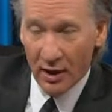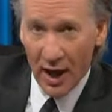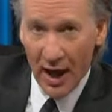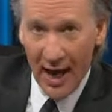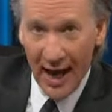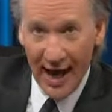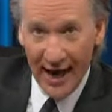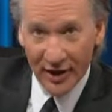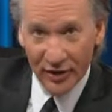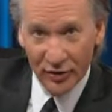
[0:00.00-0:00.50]

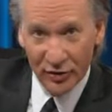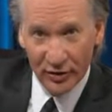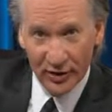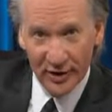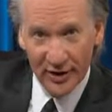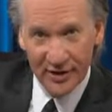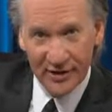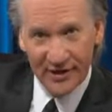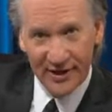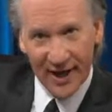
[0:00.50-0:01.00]

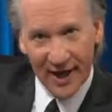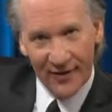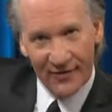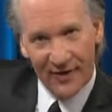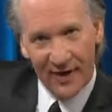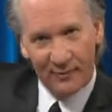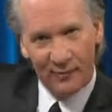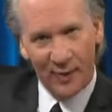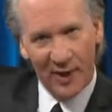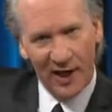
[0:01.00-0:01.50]
actually said
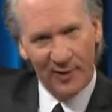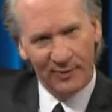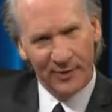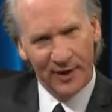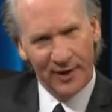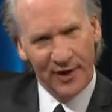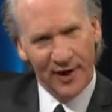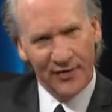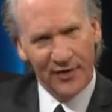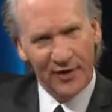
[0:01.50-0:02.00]
that people
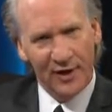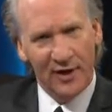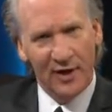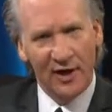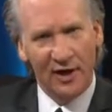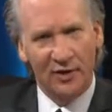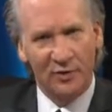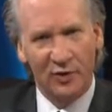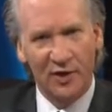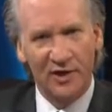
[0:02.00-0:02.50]
in other
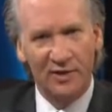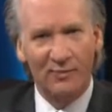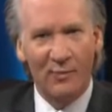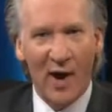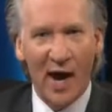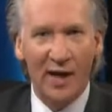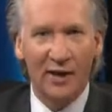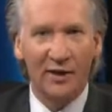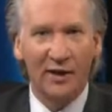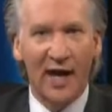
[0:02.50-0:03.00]
countries
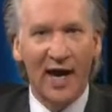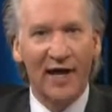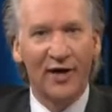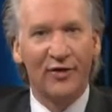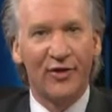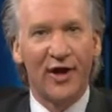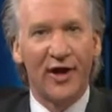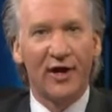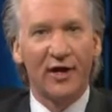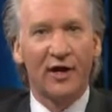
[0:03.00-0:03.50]
might like
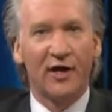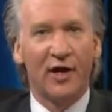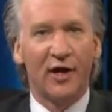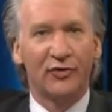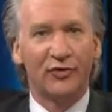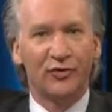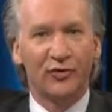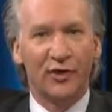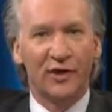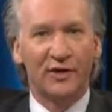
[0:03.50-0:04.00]
their
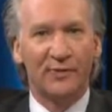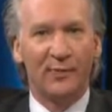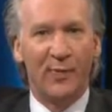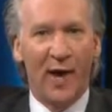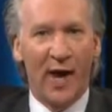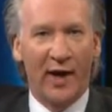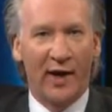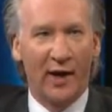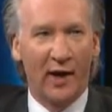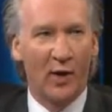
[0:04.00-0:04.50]
countries
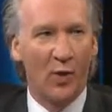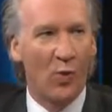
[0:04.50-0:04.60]
better.